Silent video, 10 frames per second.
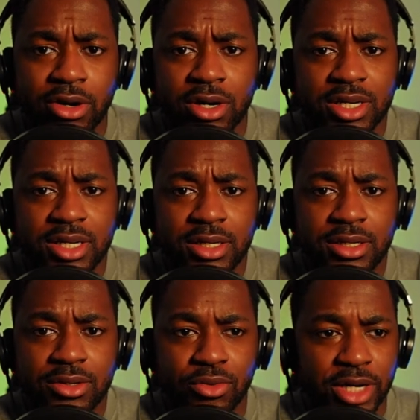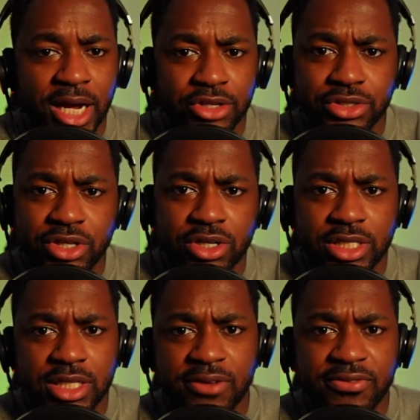arc, where now you turn
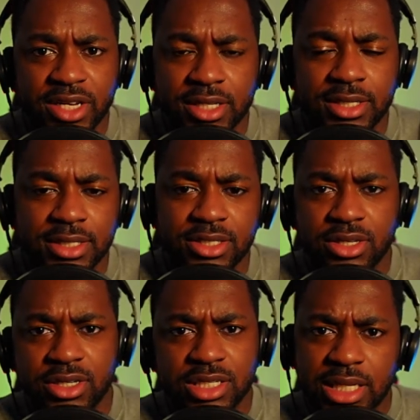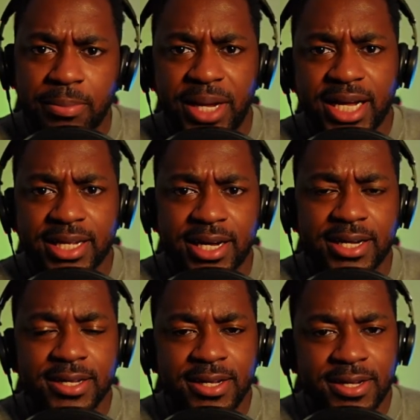into the villain, you turn into the bad guy.